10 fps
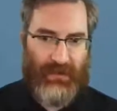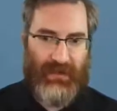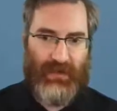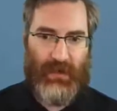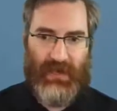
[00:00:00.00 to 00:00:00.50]
I'm
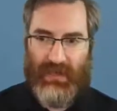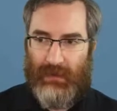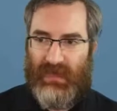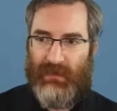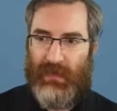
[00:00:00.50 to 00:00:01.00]
going to try
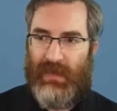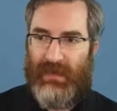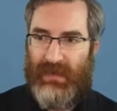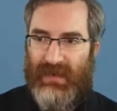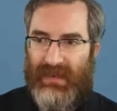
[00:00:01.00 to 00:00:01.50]
something different
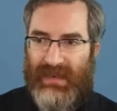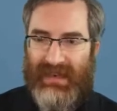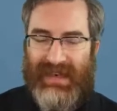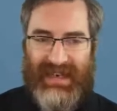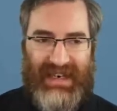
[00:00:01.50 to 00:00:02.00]
here.
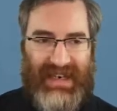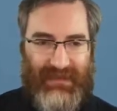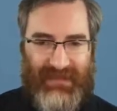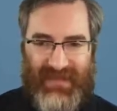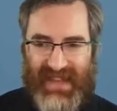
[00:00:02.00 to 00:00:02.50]

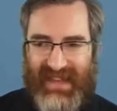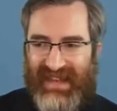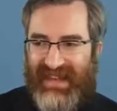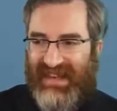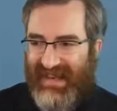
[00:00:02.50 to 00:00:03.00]

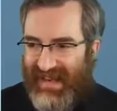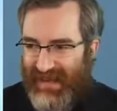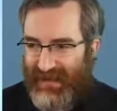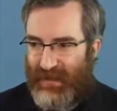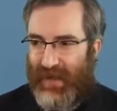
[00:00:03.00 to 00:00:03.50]

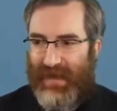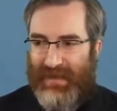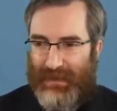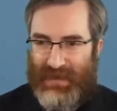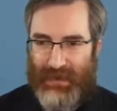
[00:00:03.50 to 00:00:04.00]
I'll try to
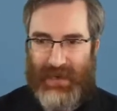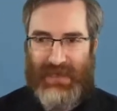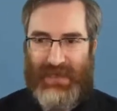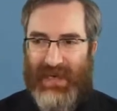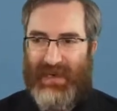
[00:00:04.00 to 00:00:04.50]
do a
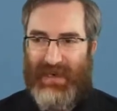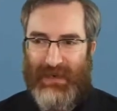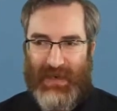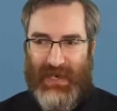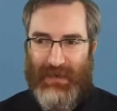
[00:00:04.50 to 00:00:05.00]
screen share
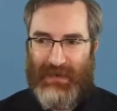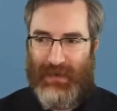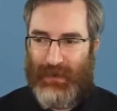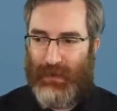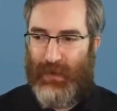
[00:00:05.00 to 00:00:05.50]
here, but I use an
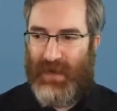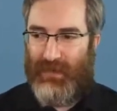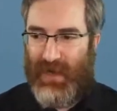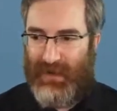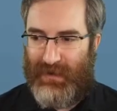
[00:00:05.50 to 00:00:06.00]
ultra wide
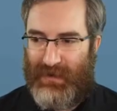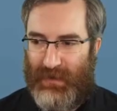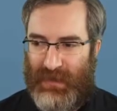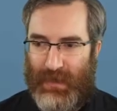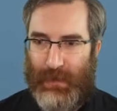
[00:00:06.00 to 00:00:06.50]
monitor, so
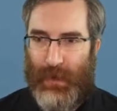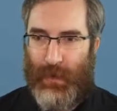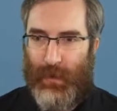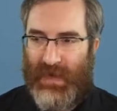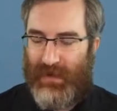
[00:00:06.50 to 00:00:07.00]
it's going to
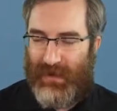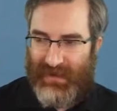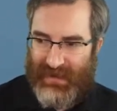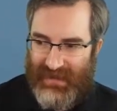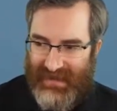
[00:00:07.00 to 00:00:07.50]
look weird
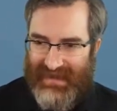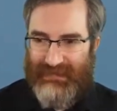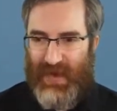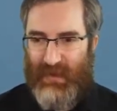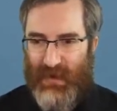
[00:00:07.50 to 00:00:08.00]
on
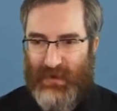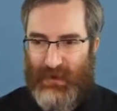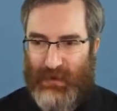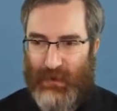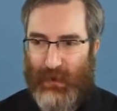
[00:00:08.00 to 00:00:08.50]
my
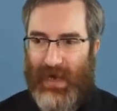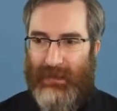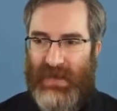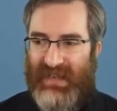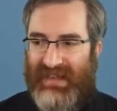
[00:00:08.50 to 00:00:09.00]
producer's
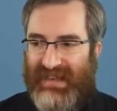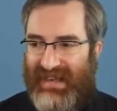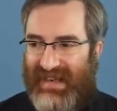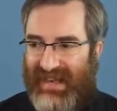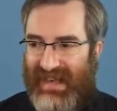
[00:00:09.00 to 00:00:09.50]
crop.
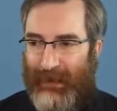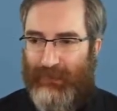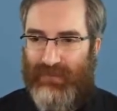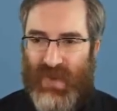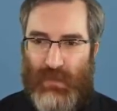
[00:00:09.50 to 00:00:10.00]

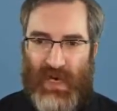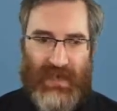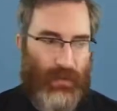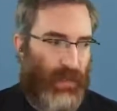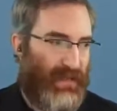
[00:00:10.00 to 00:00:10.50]

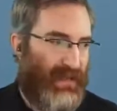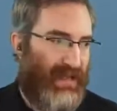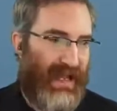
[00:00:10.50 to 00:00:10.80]
But within